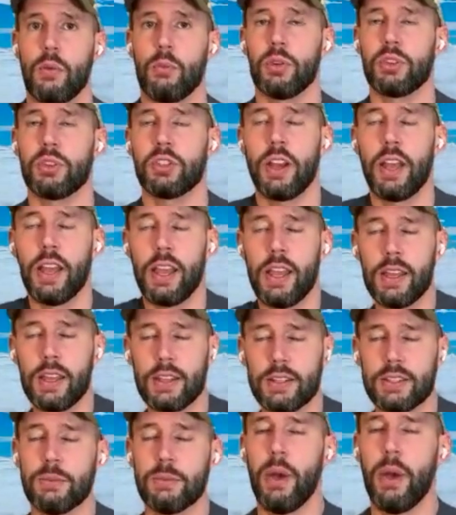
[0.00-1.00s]
Put your
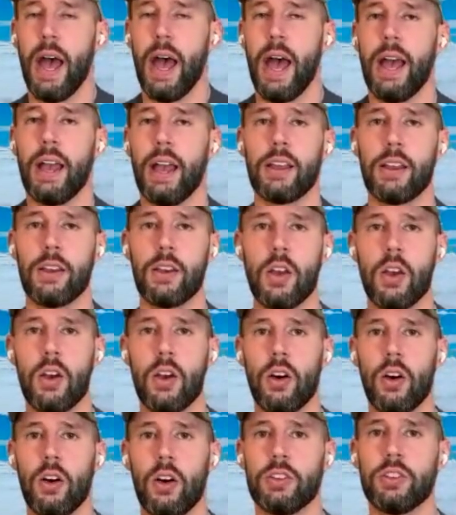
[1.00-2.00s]
hands back
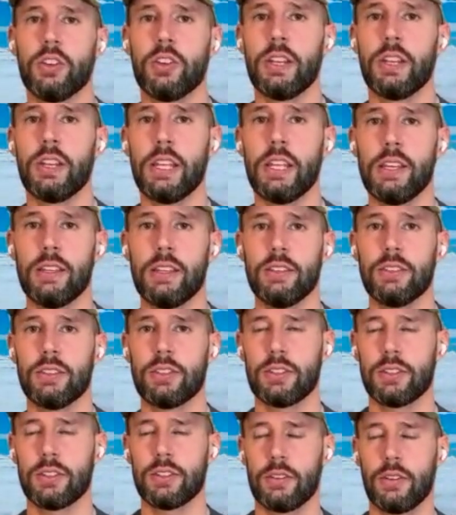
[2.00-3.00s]
on your
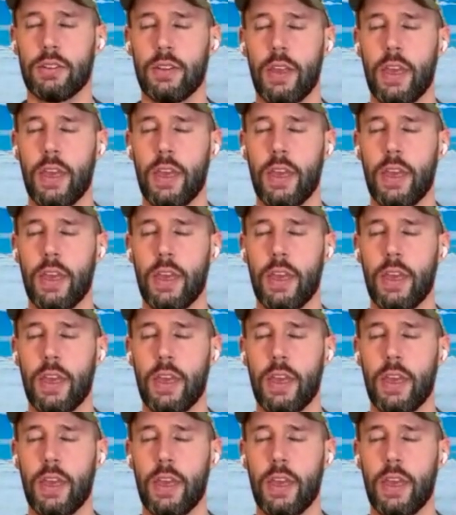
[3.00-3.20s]
knees.